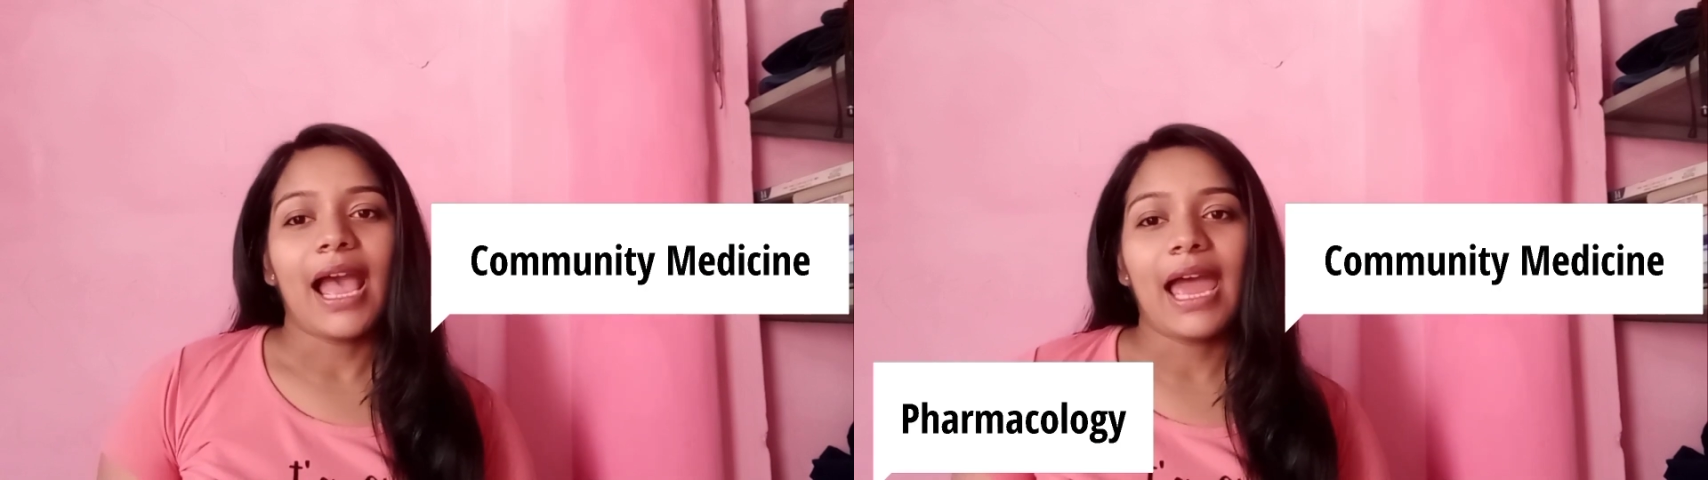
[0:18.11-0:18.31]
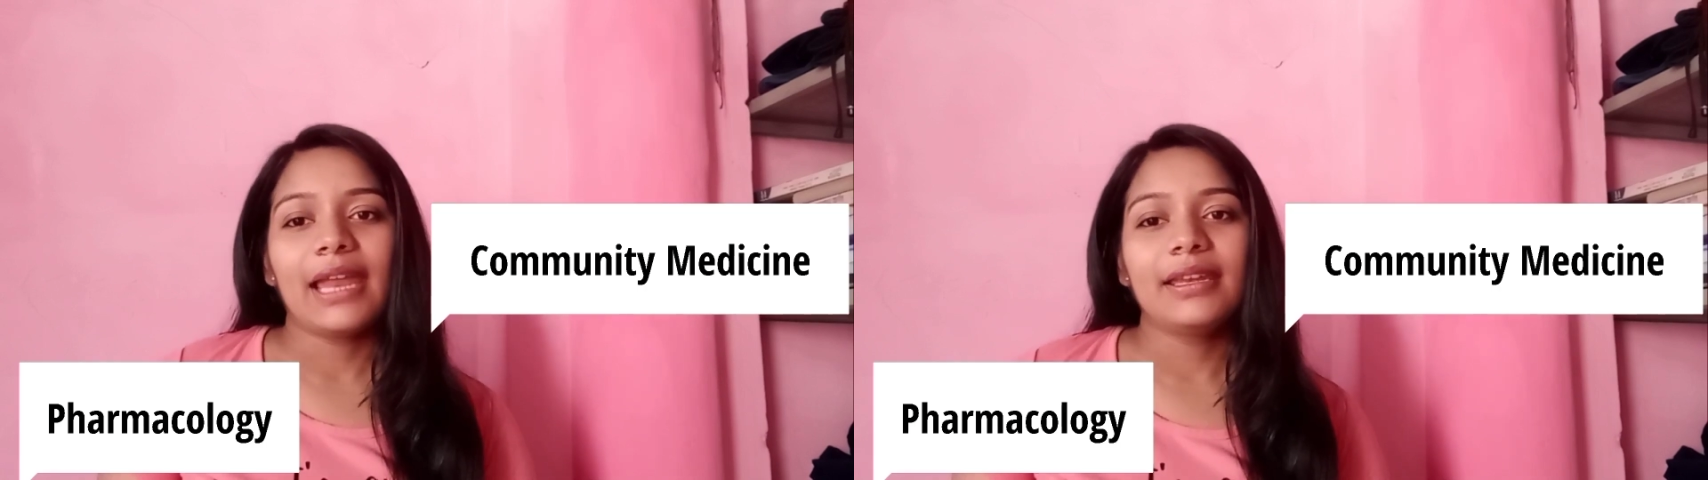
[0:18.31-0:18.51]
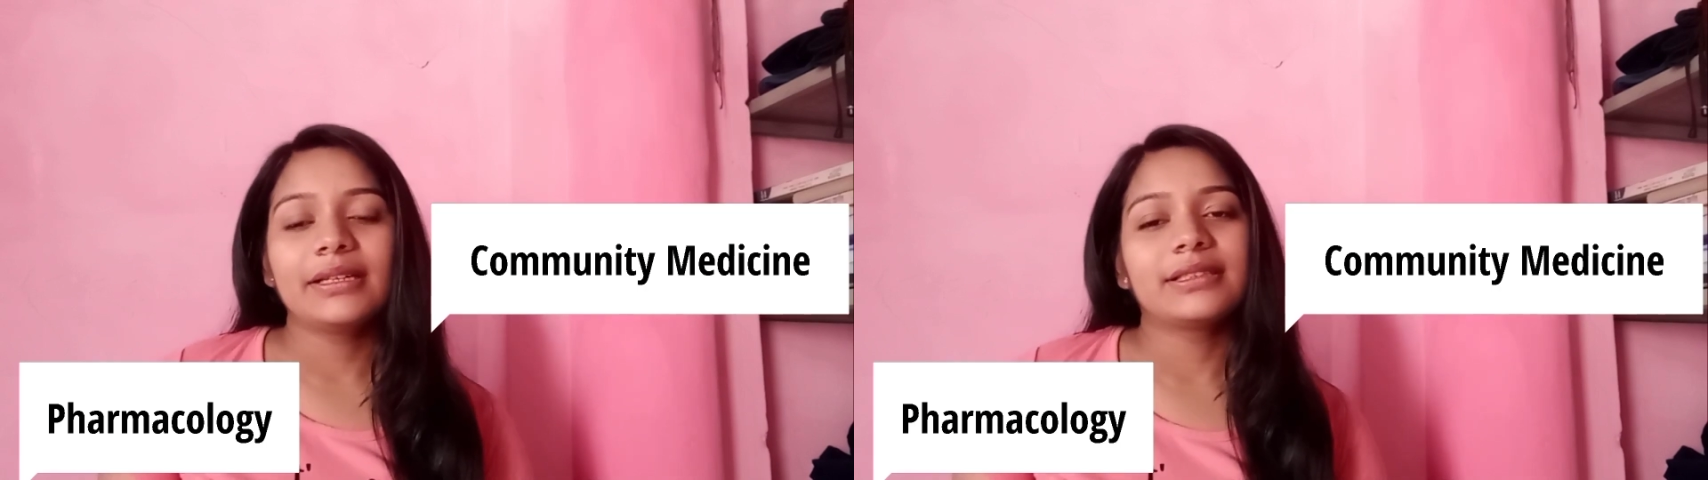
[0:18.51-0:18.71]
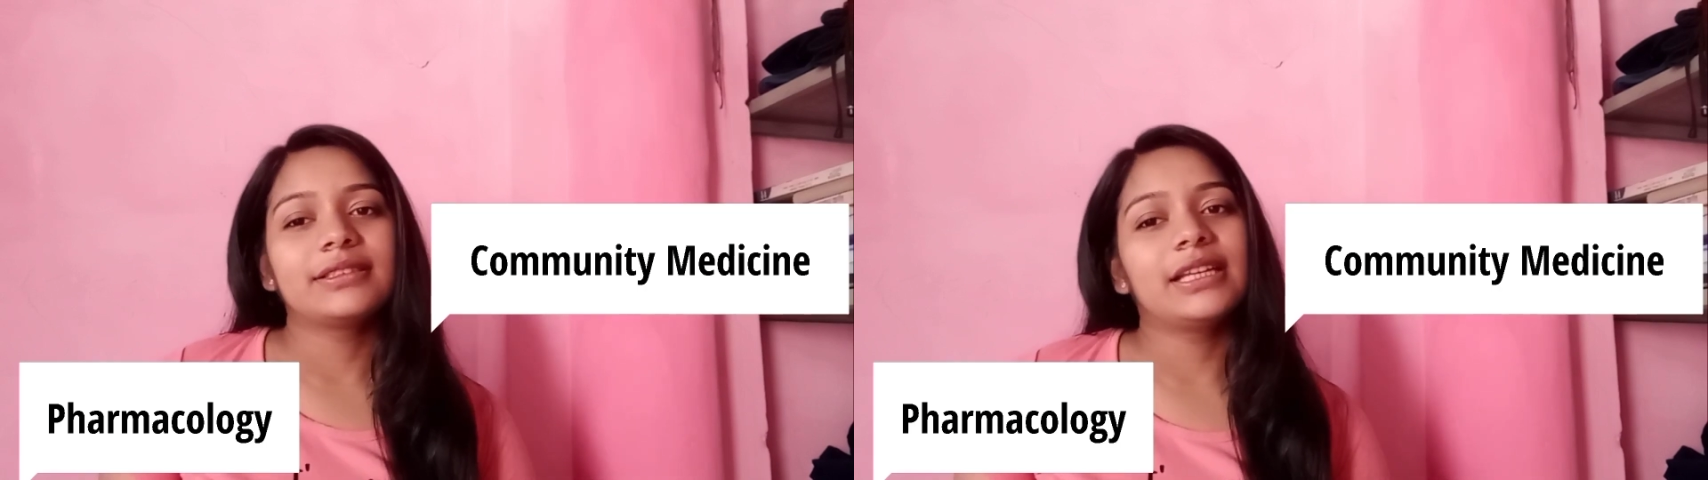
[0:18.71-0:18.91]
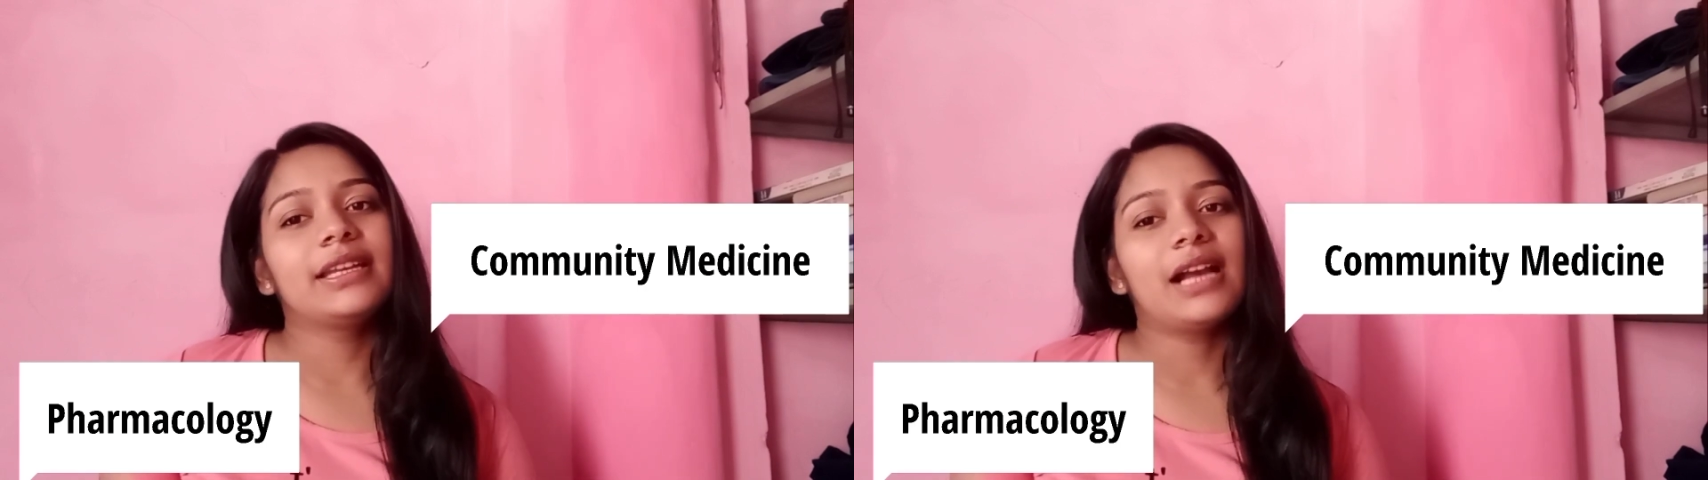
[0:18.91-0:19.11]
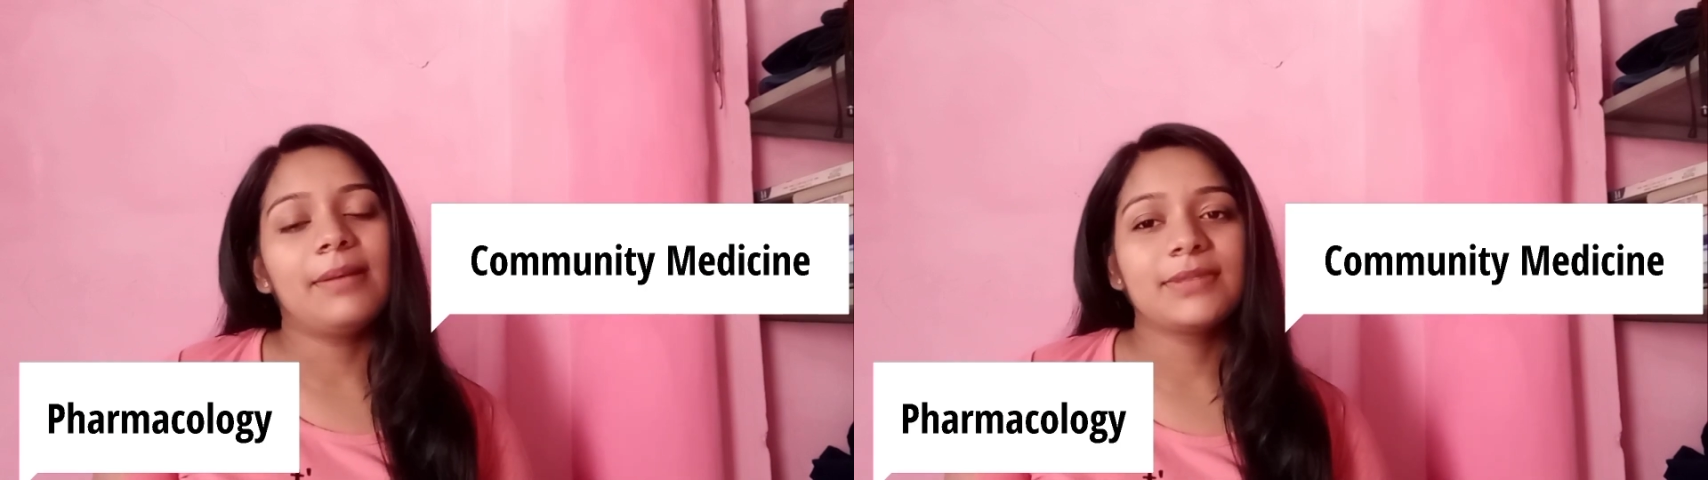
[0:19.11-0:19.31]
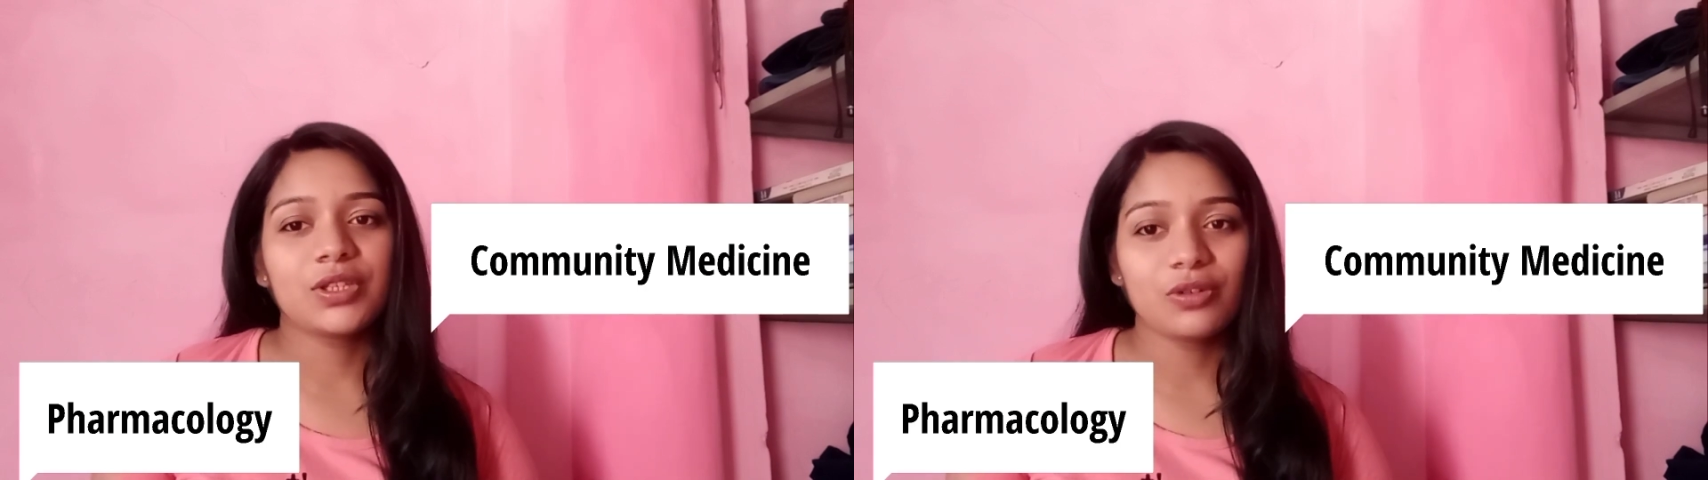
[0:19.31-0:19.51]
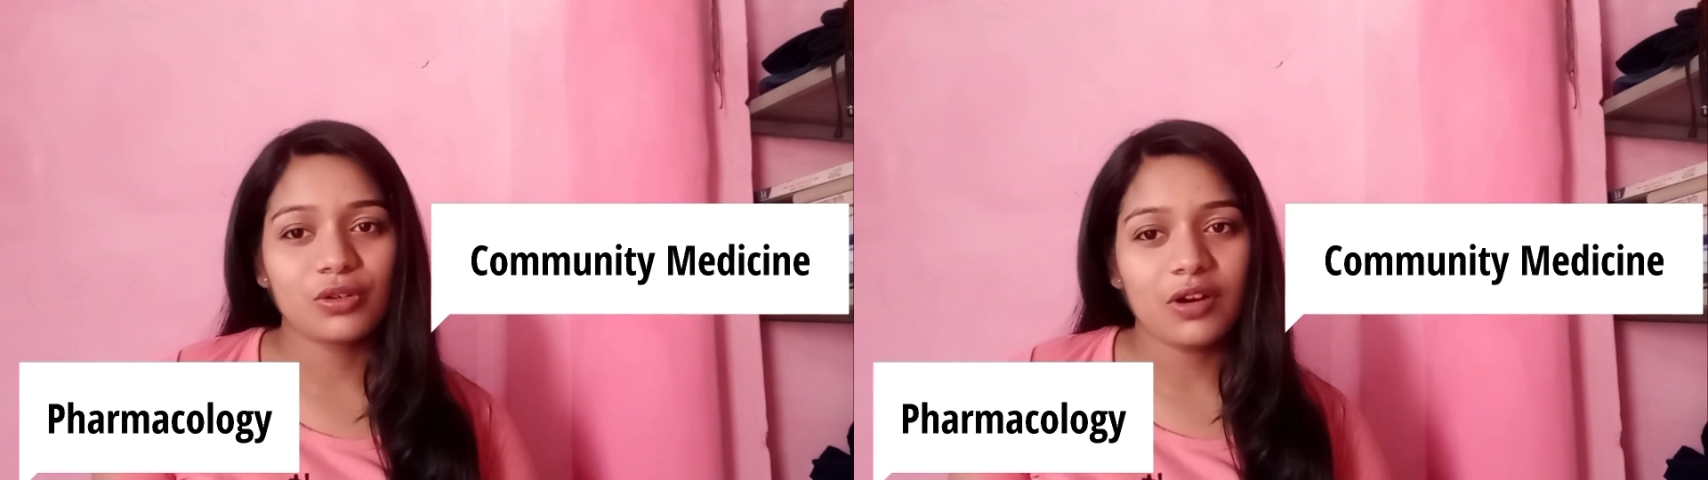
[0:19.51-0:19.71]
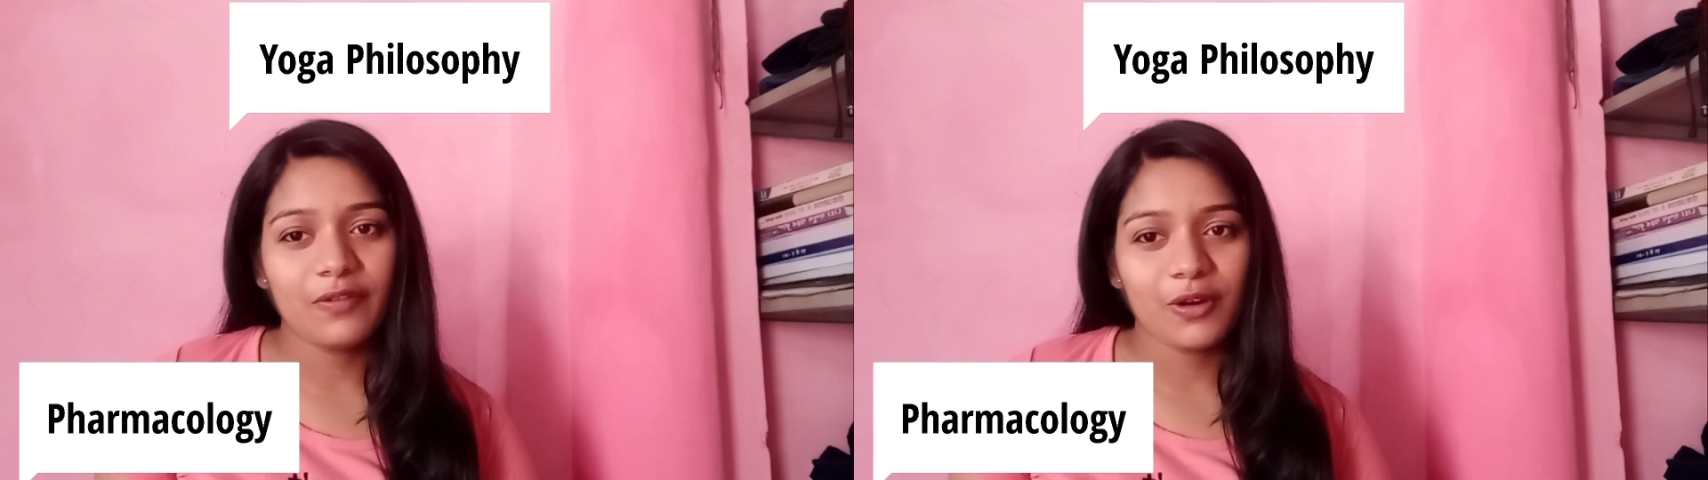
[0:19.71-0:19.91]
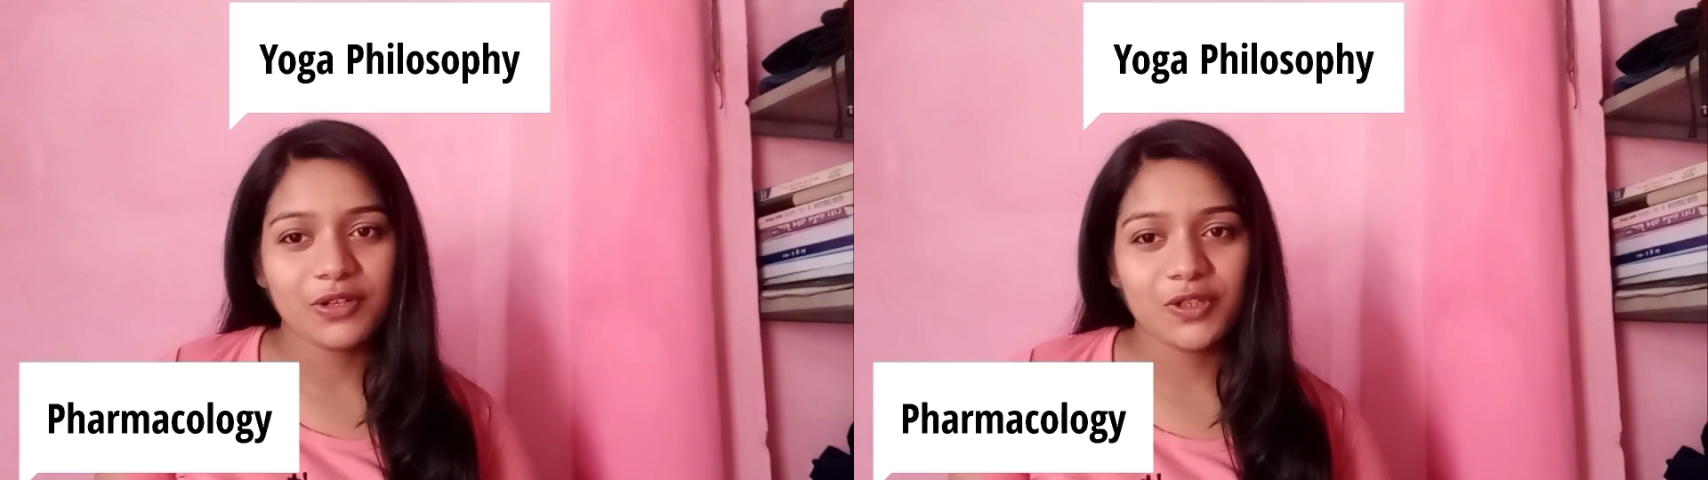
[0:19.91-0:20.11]
and then comes Yoga
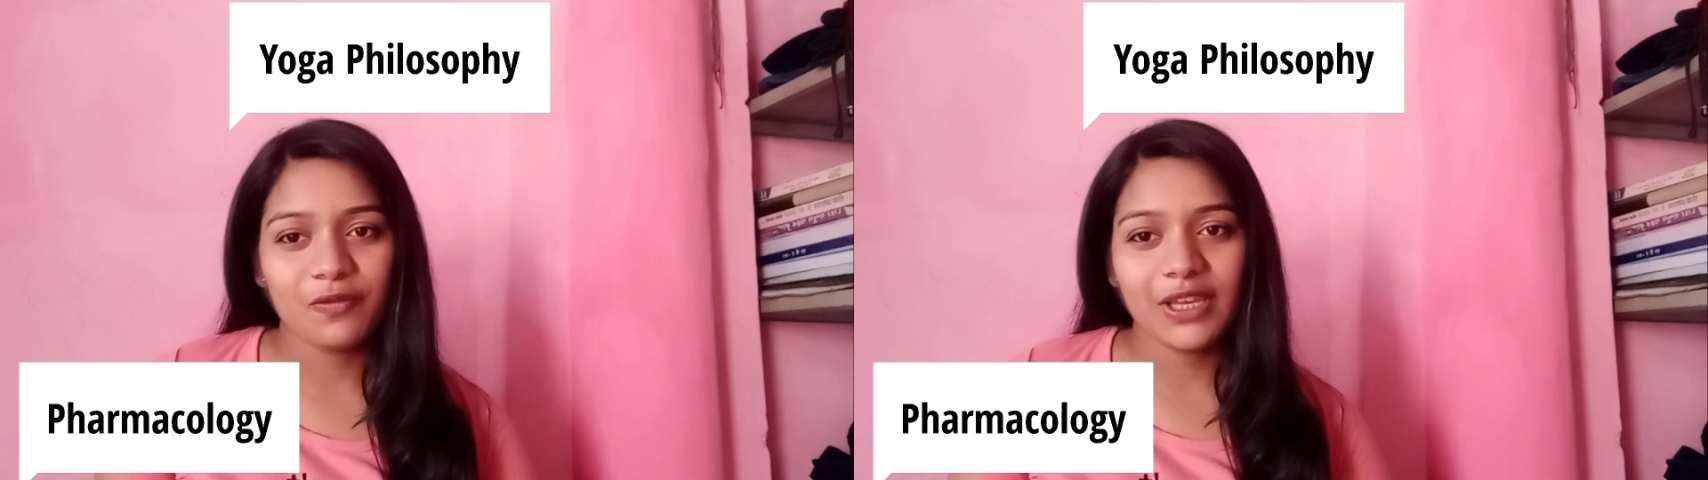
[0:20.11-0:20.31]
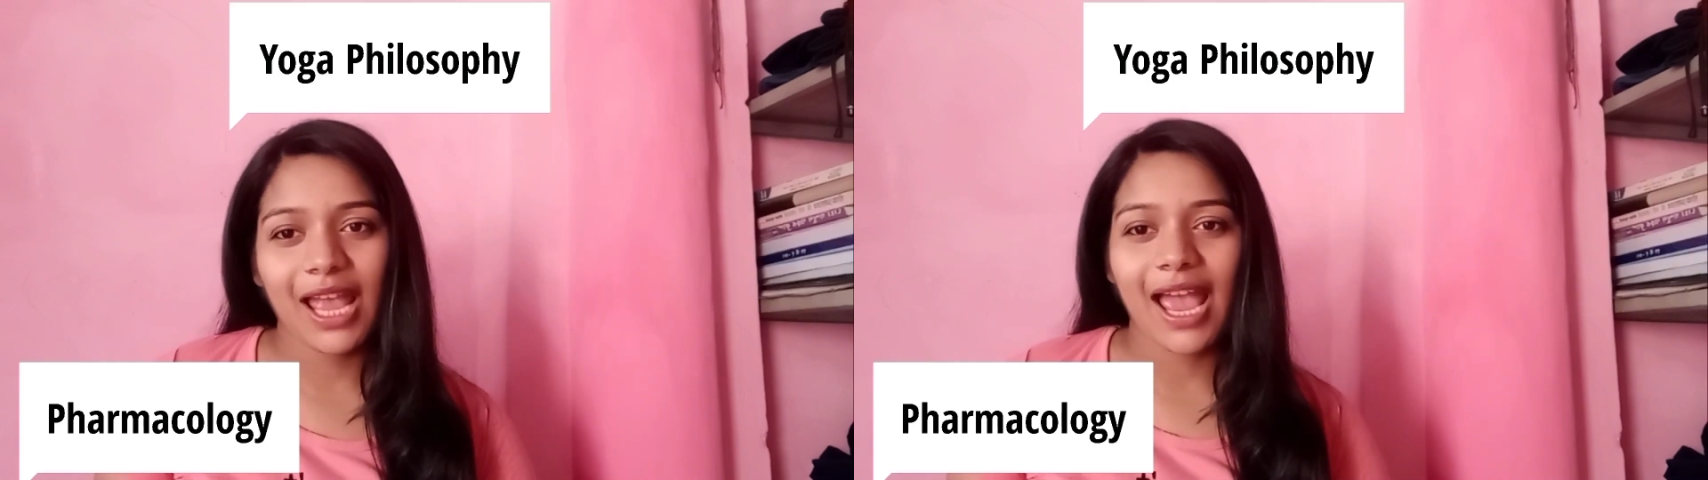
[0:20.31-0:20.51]
Philosophy